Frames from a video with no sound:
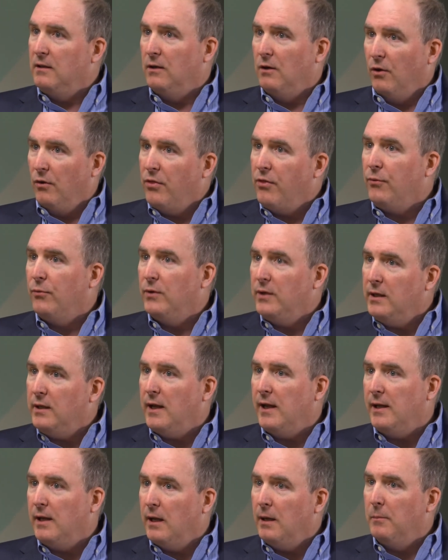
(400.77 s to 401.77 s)
3
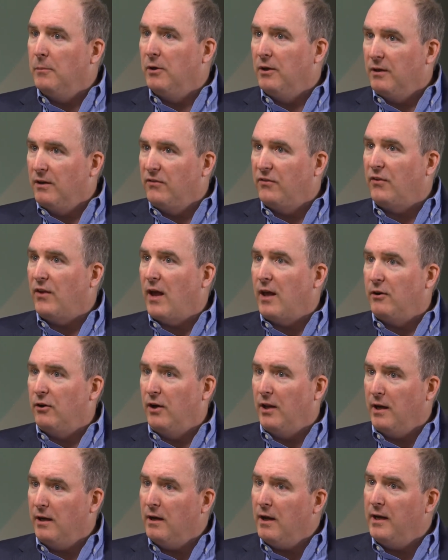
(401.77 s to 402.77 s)
a.m. on a
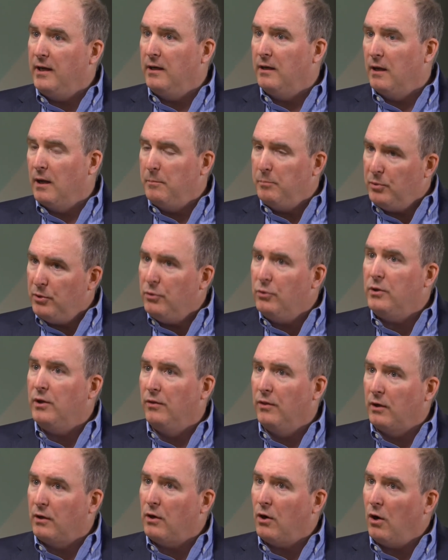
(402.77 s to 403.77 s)
Saturday night and I puke
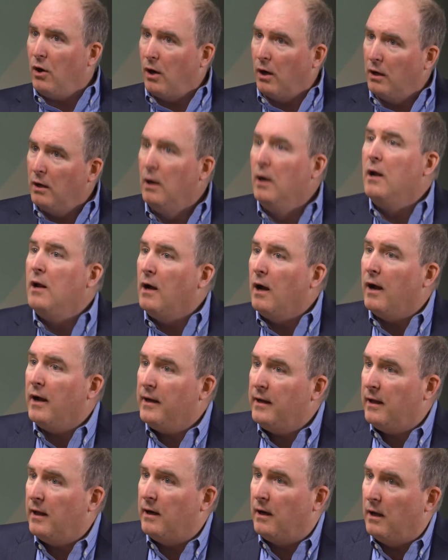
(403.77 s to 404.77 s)
in the car, I
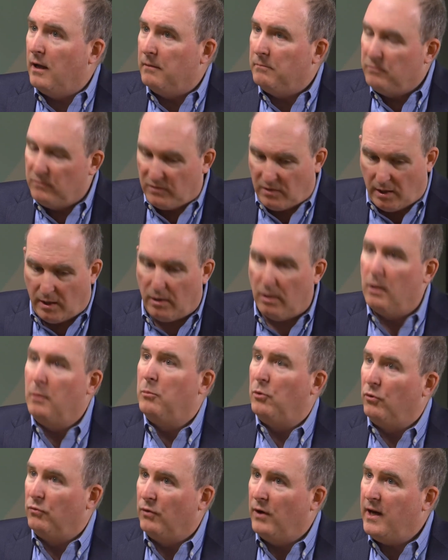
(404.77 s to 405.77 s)
get a
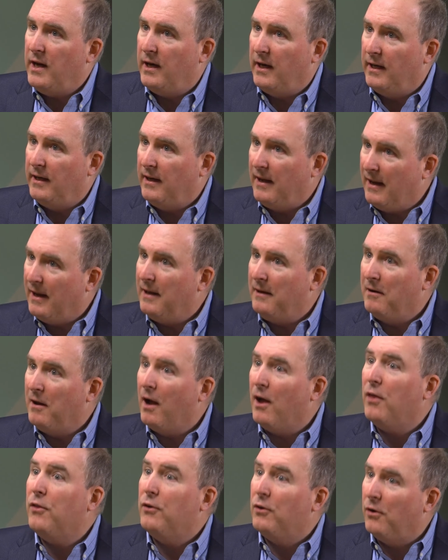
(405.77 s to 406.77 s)
terrible rating, and
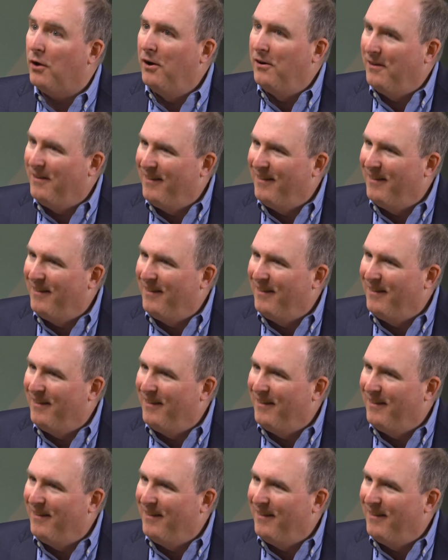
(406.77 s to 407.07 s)
other